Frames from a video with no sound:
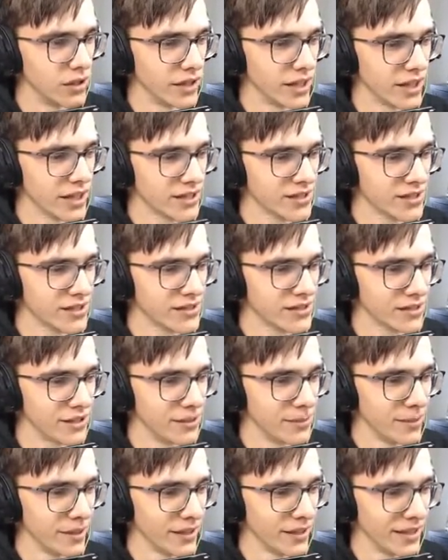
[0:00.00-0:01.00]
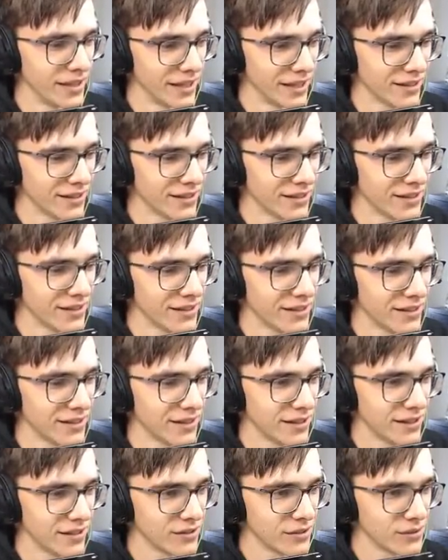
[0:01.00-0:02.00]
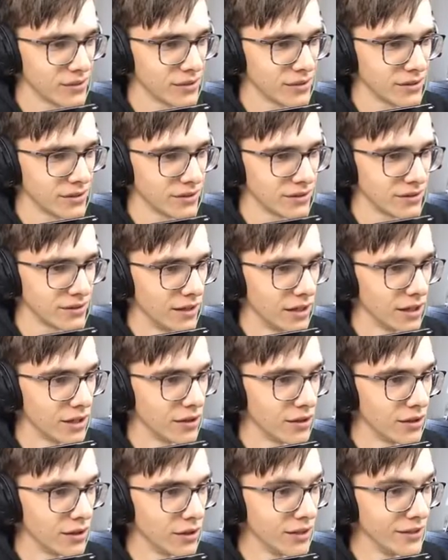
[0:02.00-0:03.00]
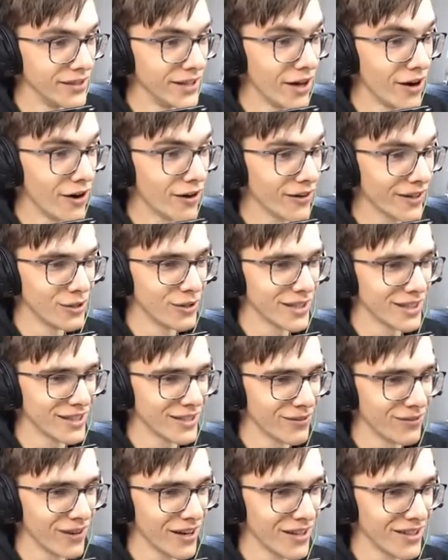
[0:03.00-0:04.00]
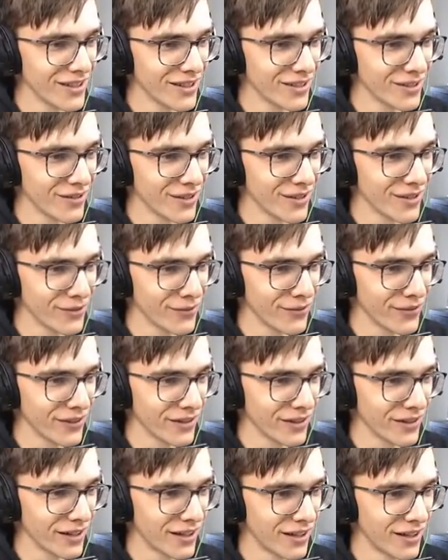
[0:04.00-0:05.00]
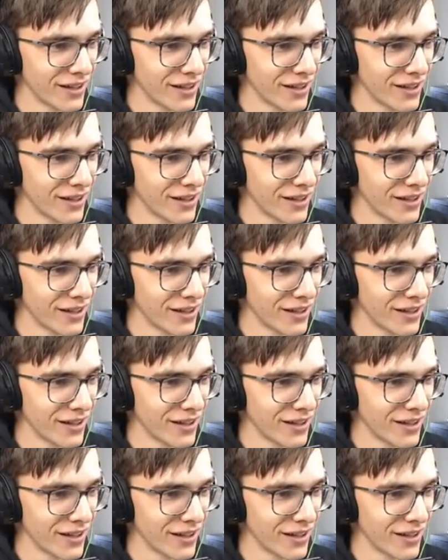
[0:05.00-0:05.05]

there's a zombie and that. I can't run. Oh, no! Look at the water! What the fuck?